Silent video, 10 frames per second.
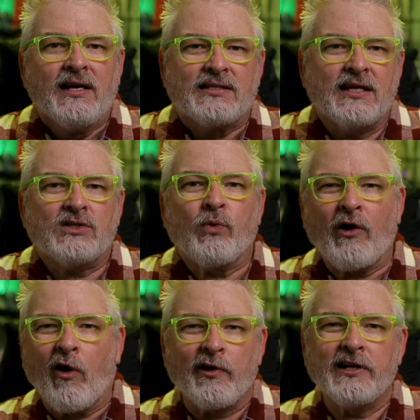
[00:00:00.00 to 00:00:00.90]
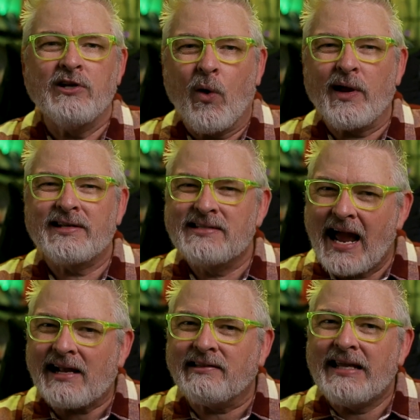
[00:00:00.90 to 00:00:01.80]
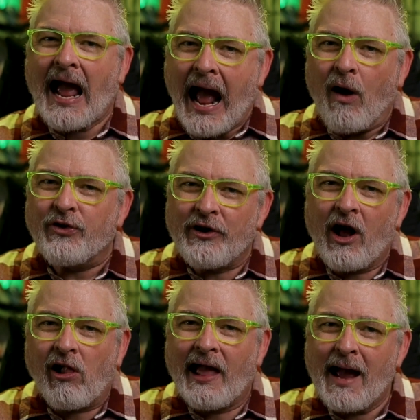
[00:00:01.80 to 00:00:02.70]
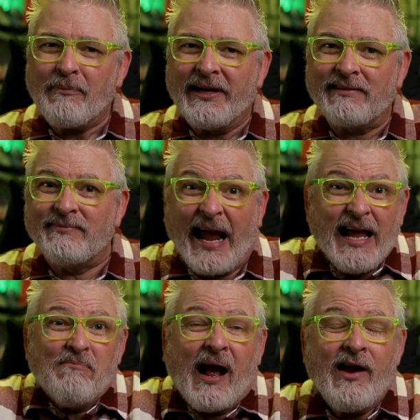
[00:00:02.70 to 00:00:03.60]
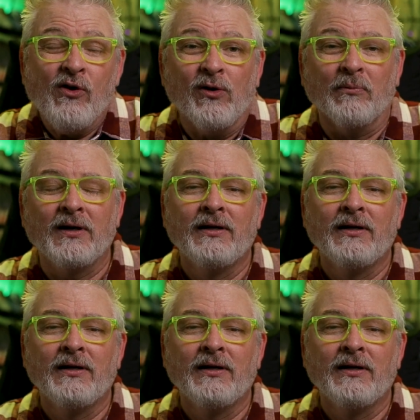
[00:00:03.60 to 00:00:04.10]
since we already know exactly how they're all happening and by whom.